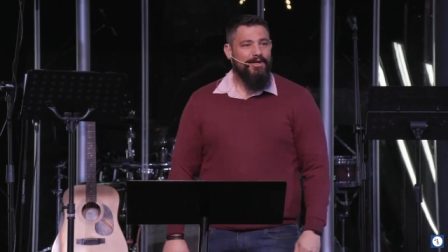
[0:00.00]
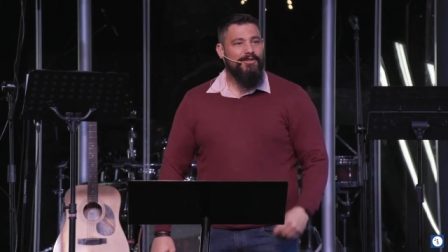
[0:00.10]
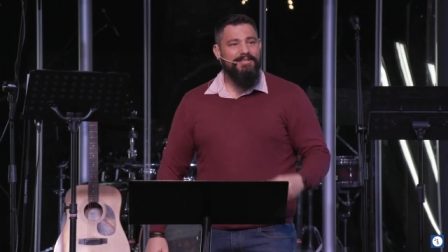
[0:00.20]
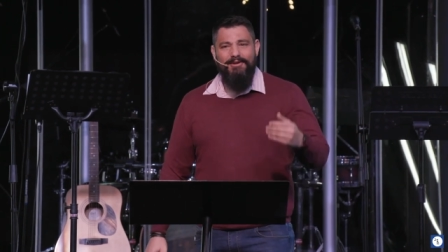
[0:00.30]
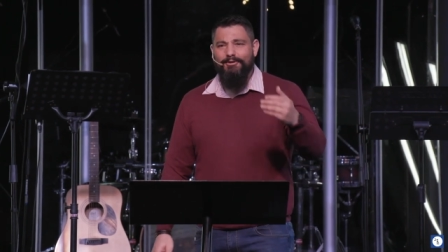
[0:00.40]

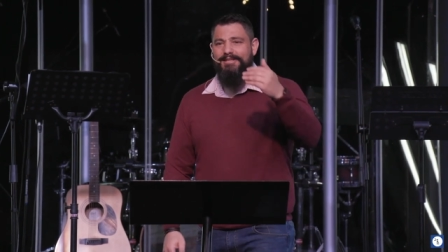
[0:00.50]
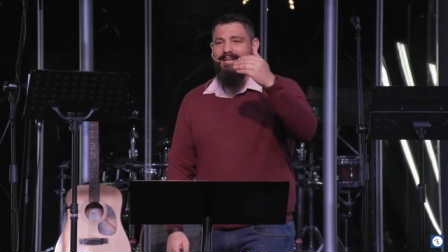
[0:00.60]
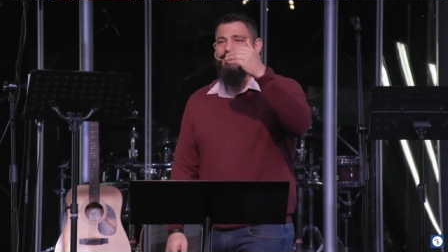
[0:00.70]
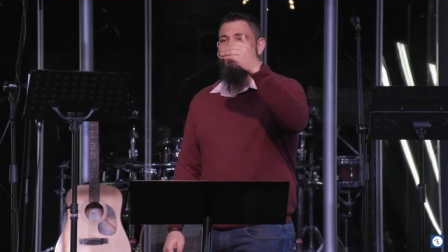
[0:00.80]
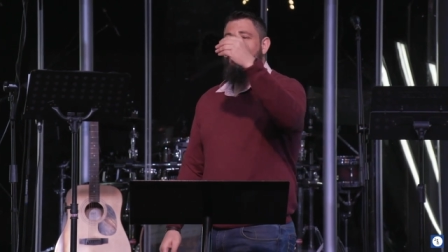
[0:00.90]
The devil
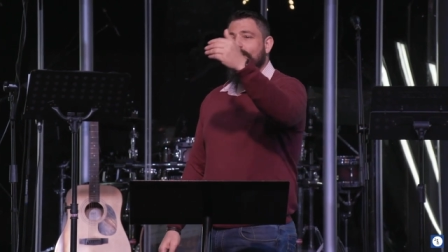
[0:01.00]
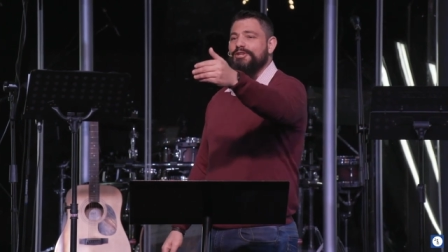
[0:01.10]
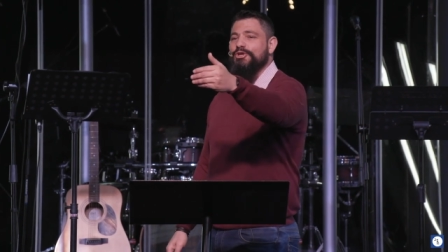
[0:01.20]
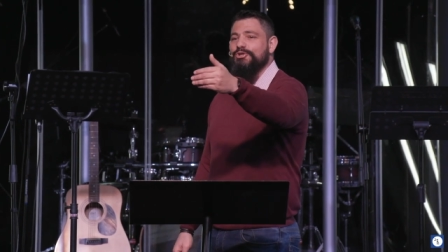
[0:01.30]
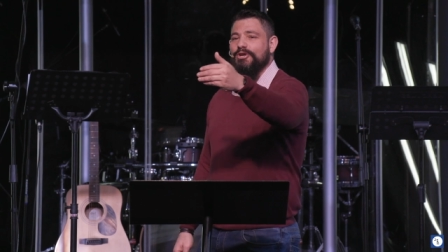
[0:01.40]
doesn't
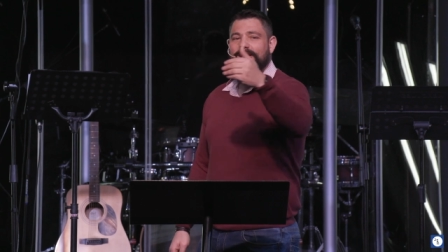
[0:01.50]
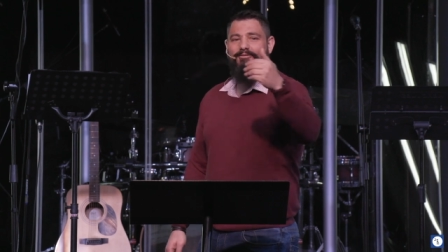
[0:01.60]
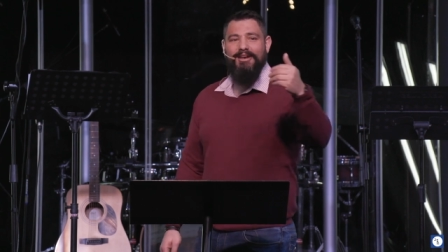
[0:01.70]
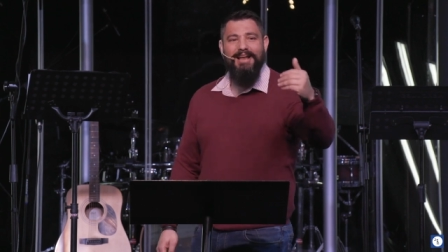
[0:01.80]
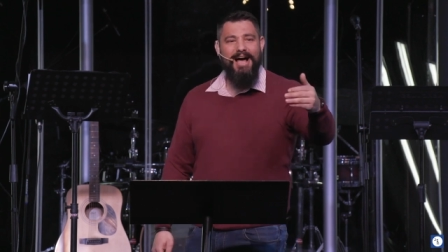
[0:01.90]
want you to
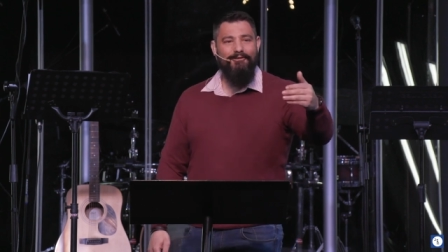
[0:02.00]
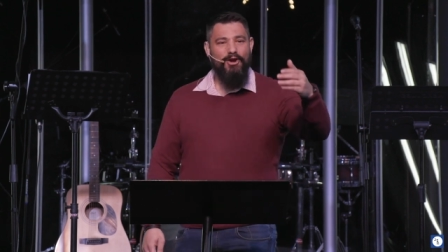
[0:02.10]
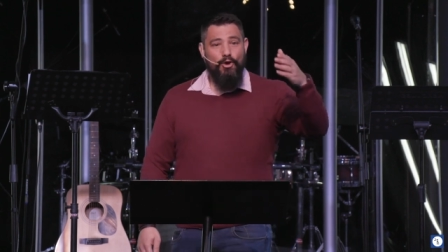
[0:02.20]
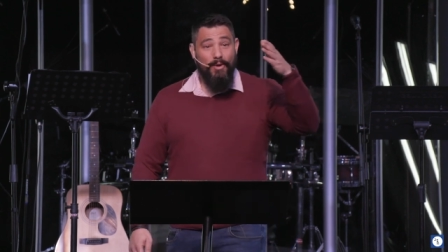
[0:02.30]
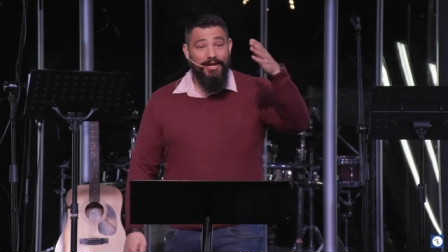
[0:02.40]
live a
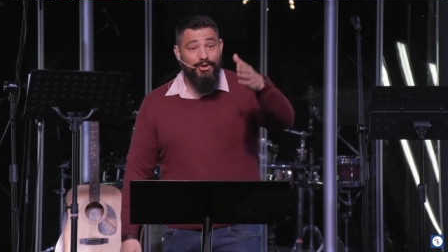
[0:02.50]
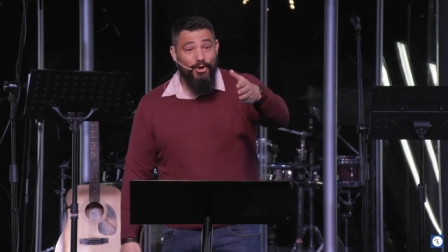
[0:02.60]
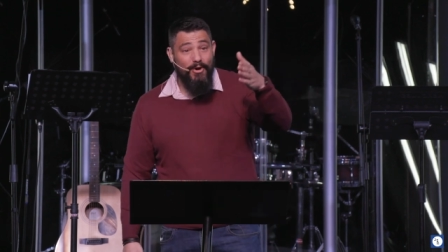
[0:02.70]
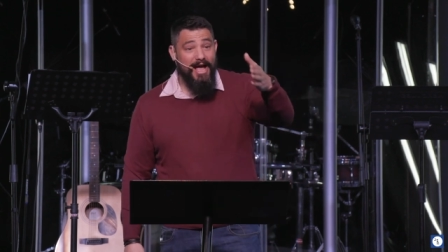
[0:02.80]
life where you